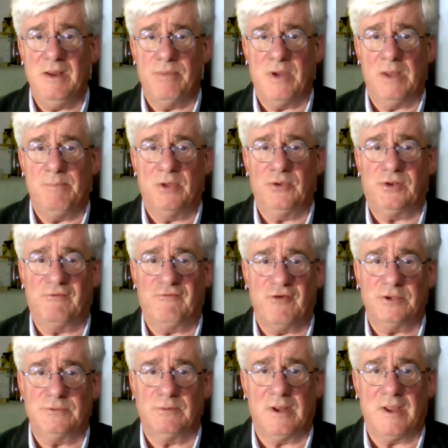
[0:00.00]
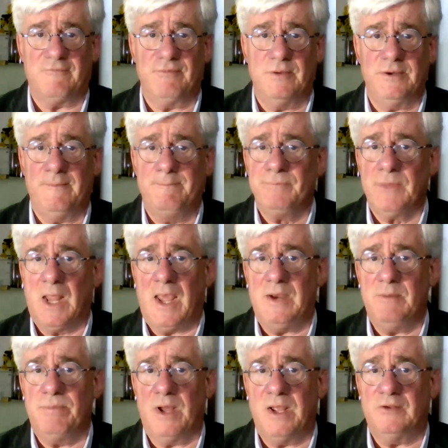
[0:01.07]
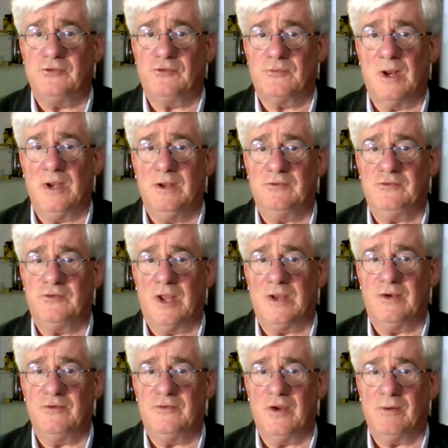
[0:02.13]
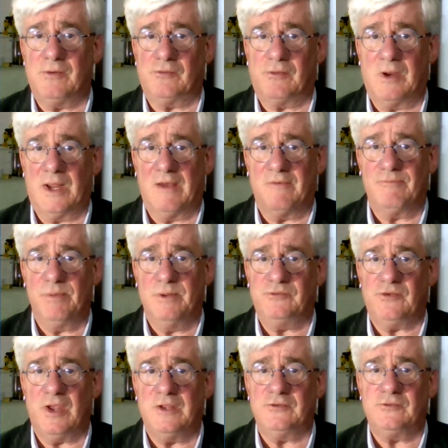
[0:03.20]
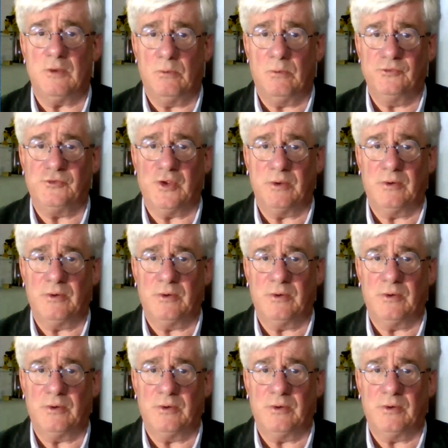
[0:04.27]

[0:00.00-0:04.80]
by both the federal government and by Australia's state and territory governments has also